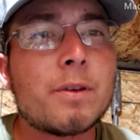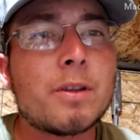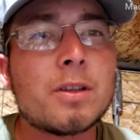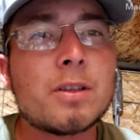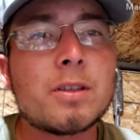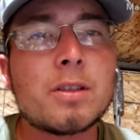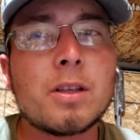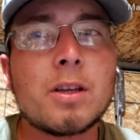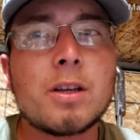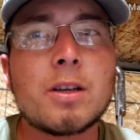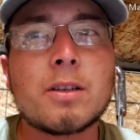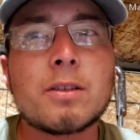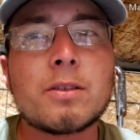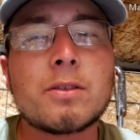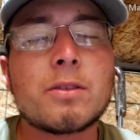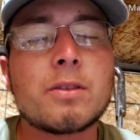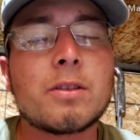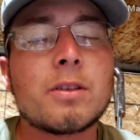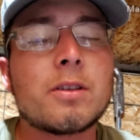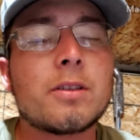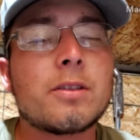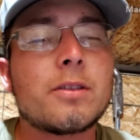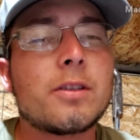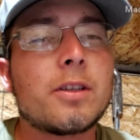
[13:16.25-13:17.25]
the
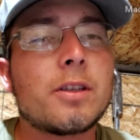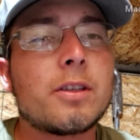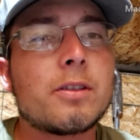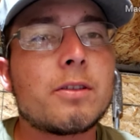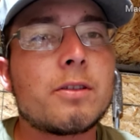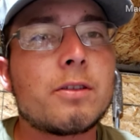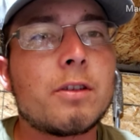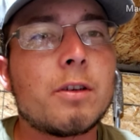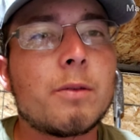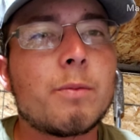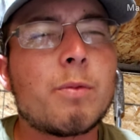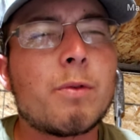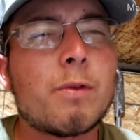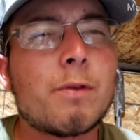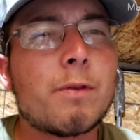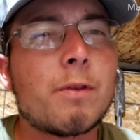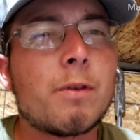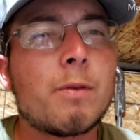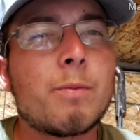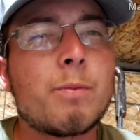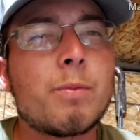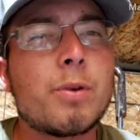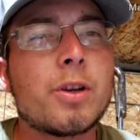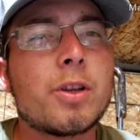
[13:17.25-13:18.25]
slugs. They still
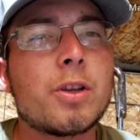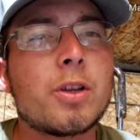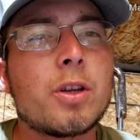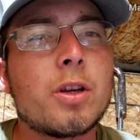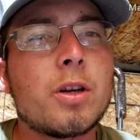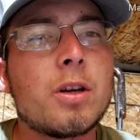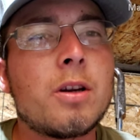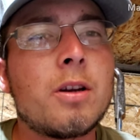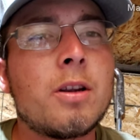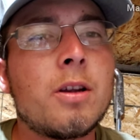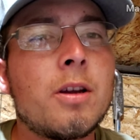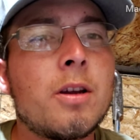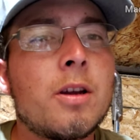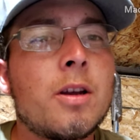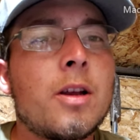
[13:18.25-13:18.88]
perform pretty good.